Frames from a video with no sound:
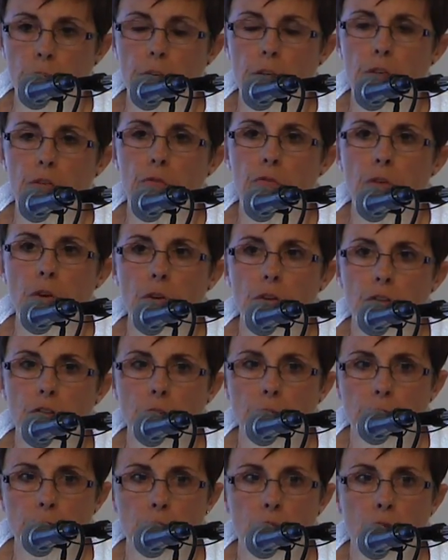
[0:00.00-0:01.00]
It is very
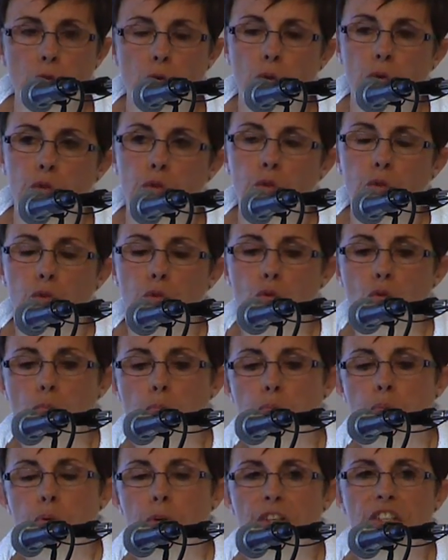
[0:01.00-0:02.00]
difficult to
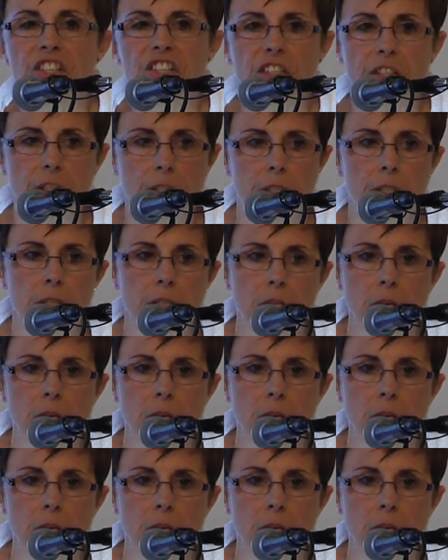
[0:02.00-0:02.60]
predict